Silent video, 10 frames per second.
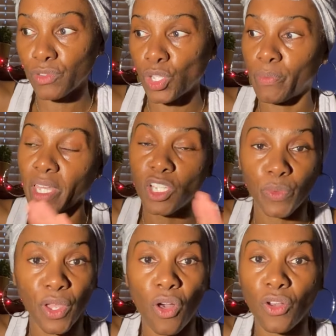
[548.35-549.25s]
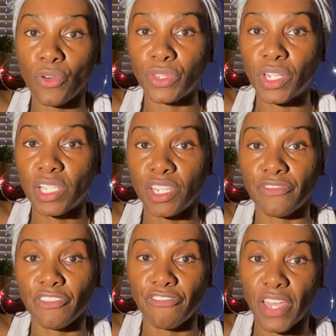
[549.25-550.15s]
So because we all go through these
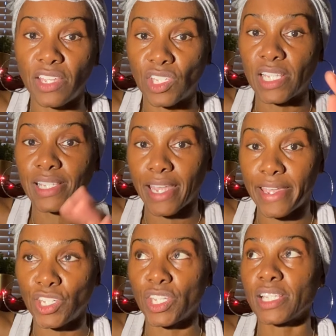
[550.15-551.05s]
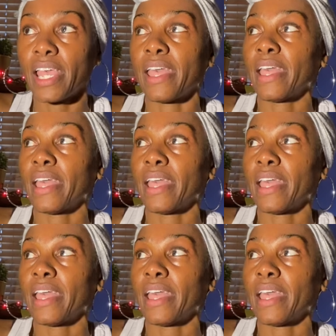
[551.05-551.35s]
different phases, stages,